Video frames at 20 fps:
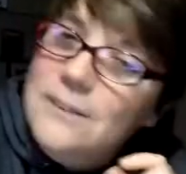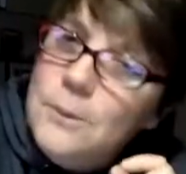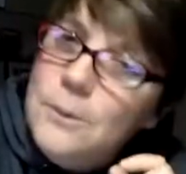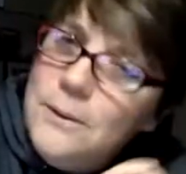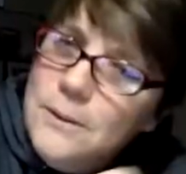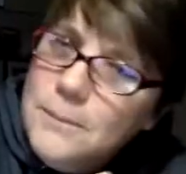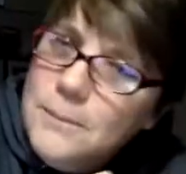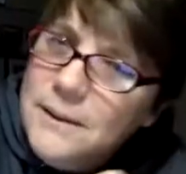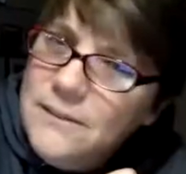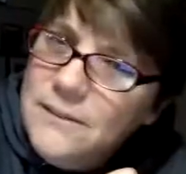
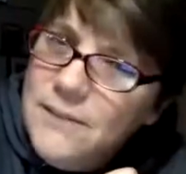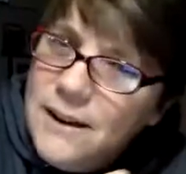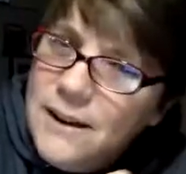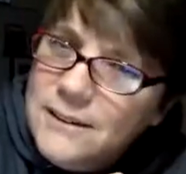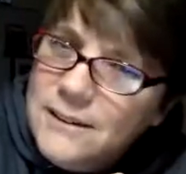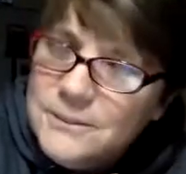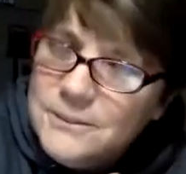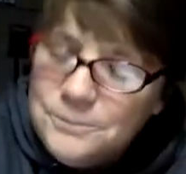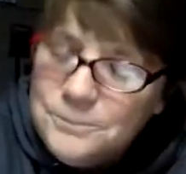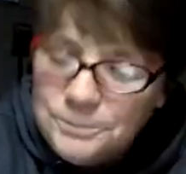It's a big
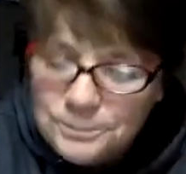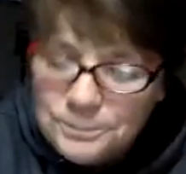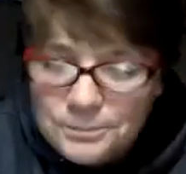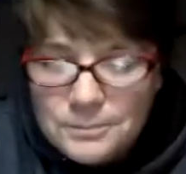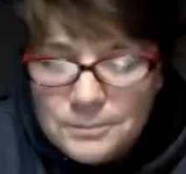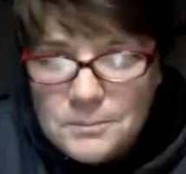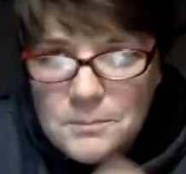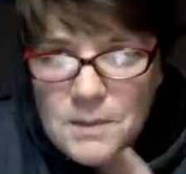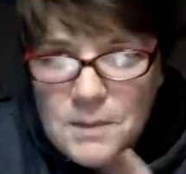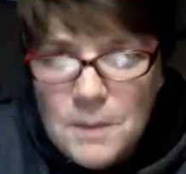factor,
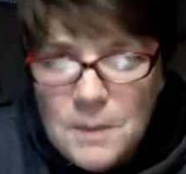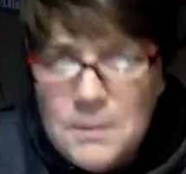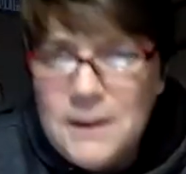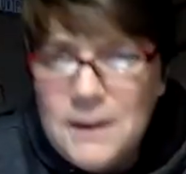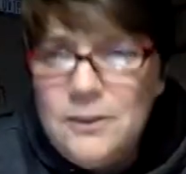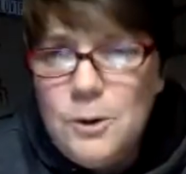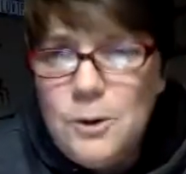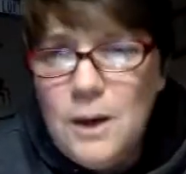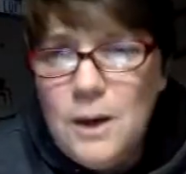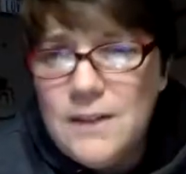but I
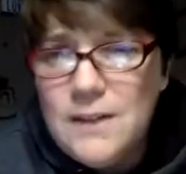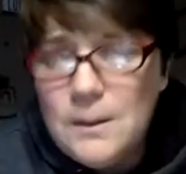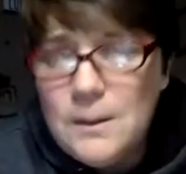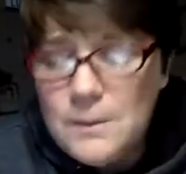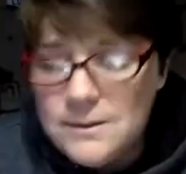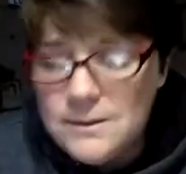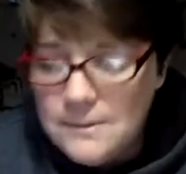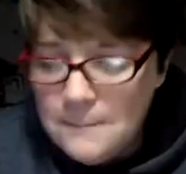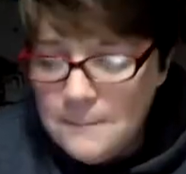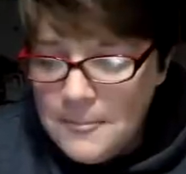do have
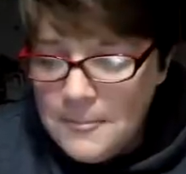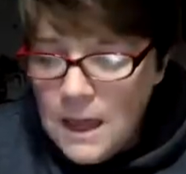animals.